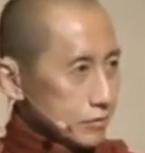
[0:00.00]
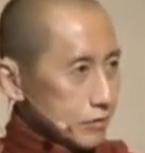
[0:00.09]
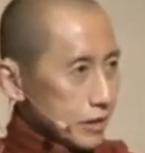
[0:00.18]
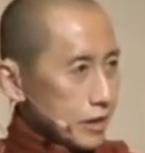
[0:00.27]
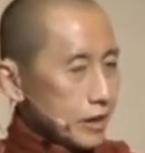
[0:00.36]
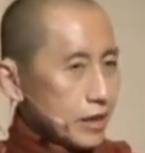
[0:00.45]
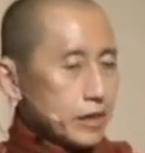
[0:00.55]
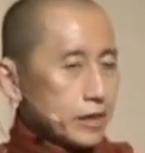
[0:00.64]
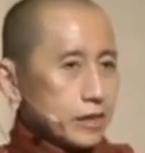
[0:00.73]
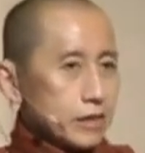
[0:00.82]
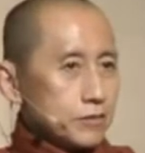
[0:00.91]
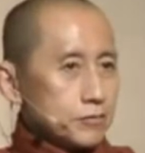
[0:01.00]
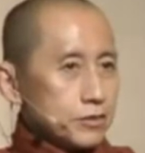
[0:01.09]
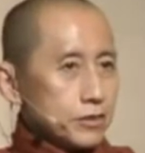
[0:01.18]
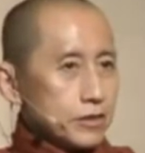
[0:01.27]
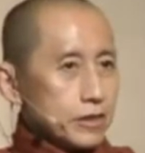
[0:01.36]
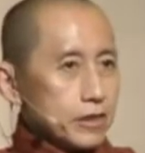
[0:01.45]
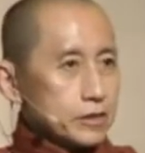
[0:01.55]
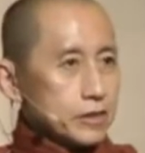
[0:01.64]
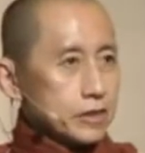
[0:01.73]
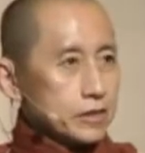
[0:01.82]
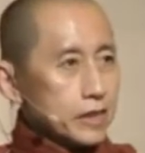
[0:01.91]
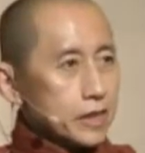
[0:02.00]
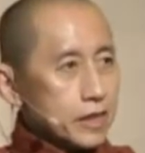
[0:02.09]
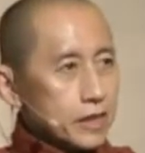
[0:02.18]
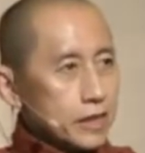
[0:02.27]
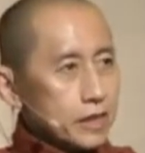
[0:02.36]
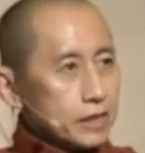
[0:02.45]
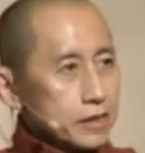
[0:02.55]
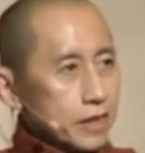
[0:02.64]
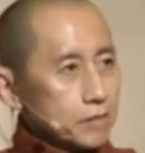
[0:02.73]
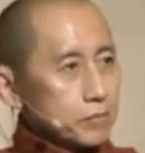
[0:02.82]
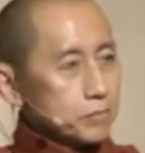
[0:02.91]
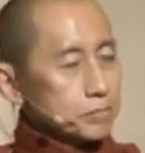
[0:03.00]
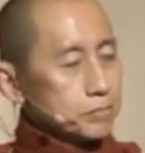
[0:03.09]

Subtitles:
Okay? If you're a thinker, then